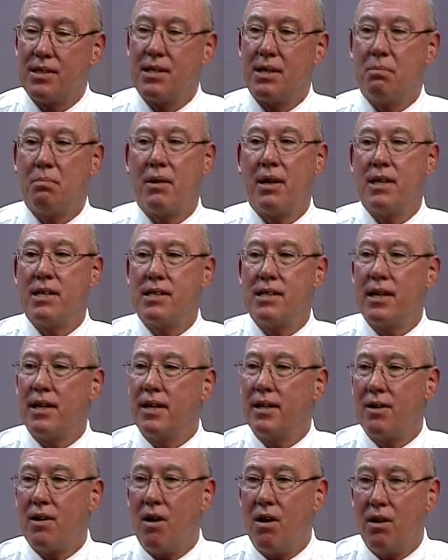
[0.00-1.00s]
the place that
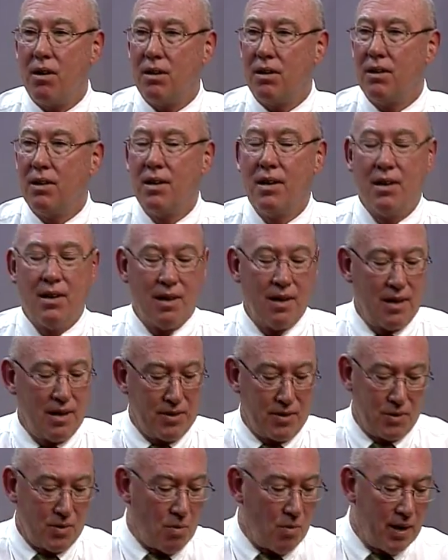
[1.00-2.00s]
you call
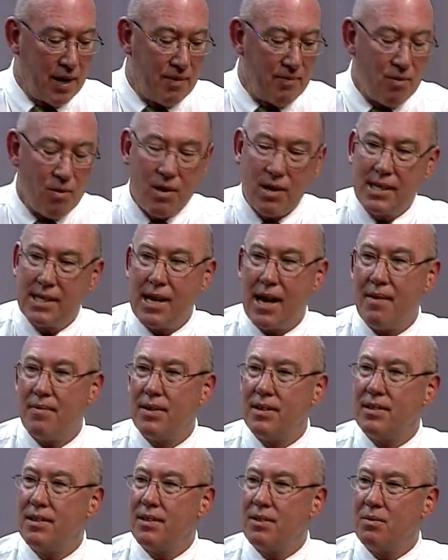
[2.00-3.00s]

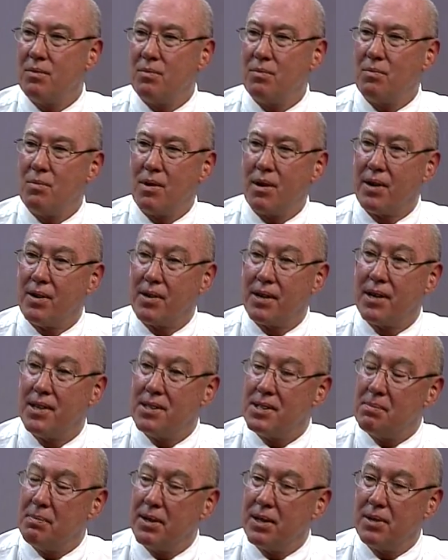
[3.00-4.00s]
24/7, where you can
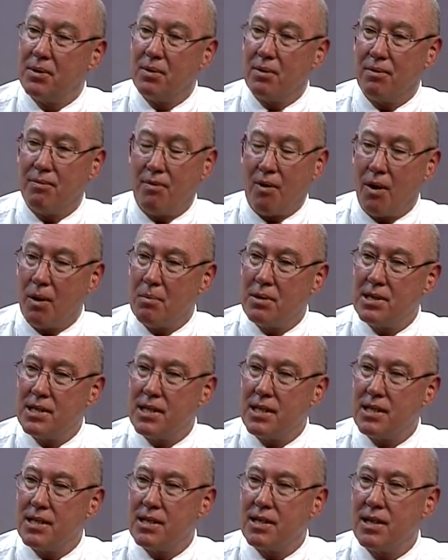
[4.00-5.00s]
speak to a
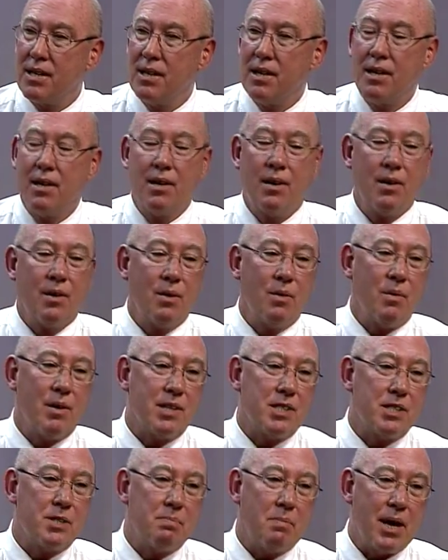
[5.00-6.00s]
pharmacist who
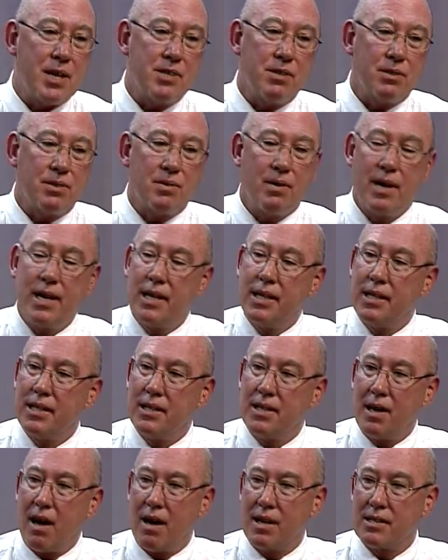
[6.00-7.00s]
has special training
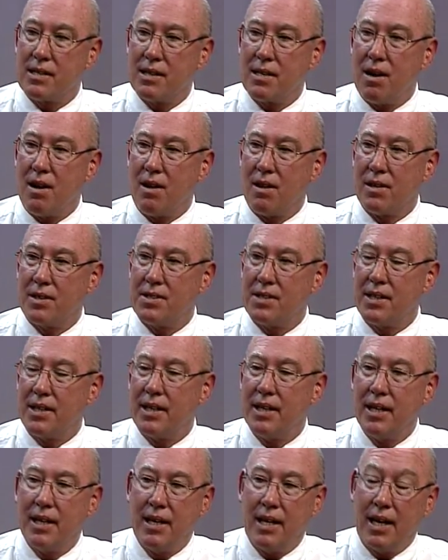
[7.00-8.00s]
in toxicology
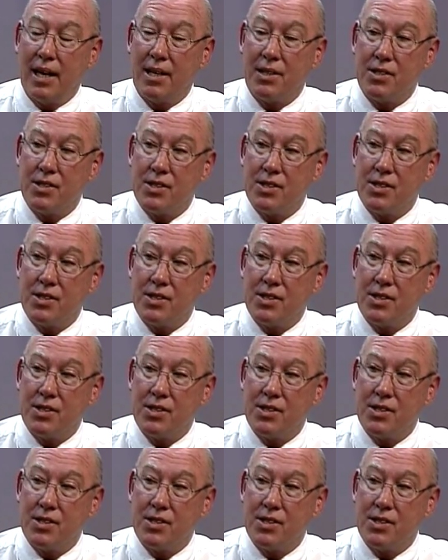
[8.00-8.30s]
and